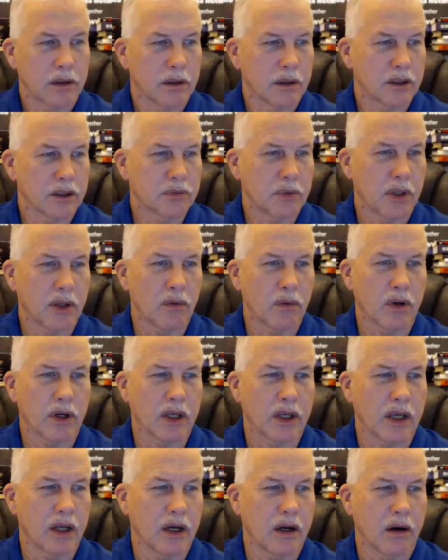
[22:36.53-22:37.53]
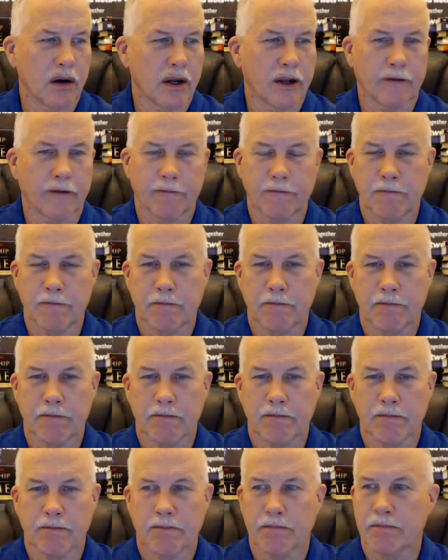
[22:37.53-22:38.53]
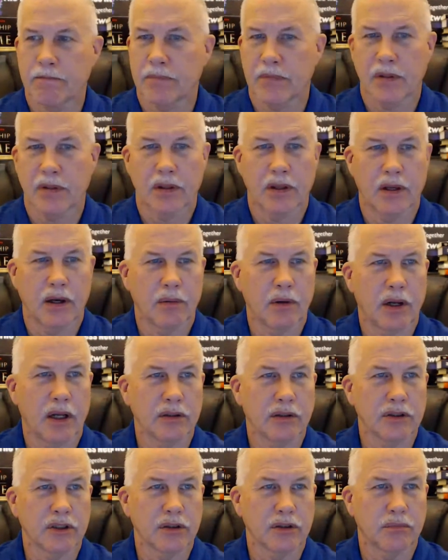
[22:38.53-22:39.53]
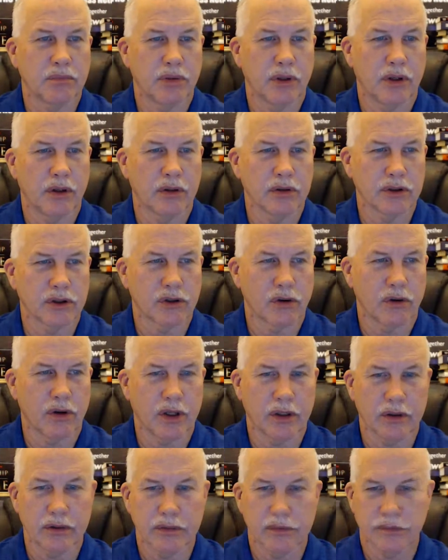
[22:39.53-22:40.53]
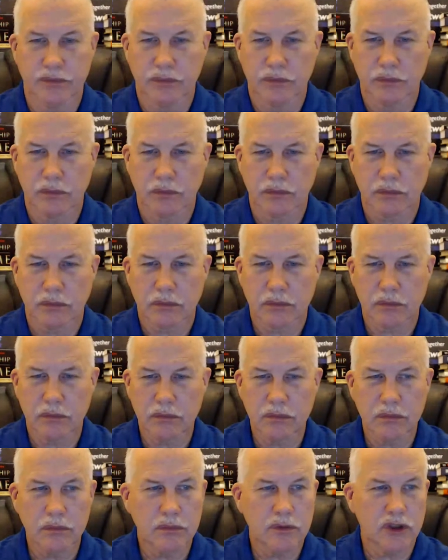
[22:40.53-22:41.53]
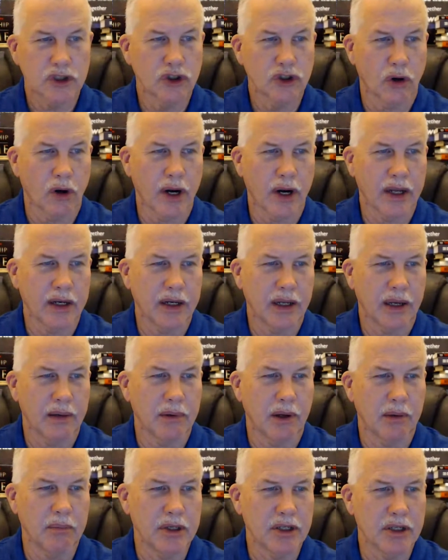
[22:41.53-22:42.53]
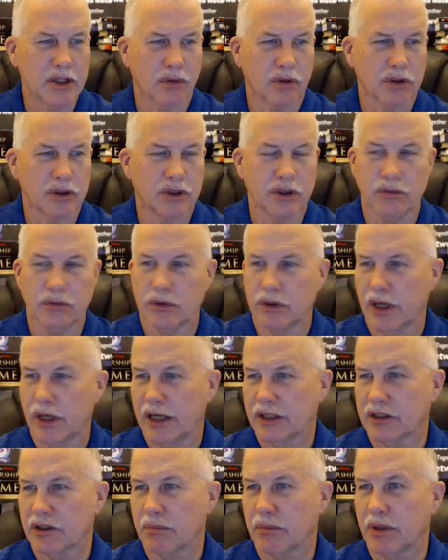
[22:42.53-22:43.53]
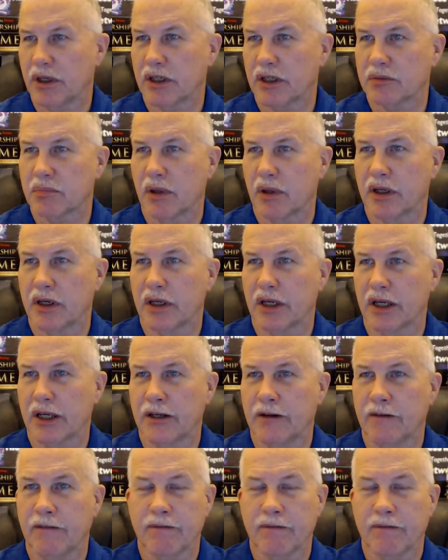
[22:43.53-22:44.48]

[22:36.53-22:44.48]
Explain what again, Eric? I'll just put it on the screen. Sorry, I missed what you were asking me to explain again.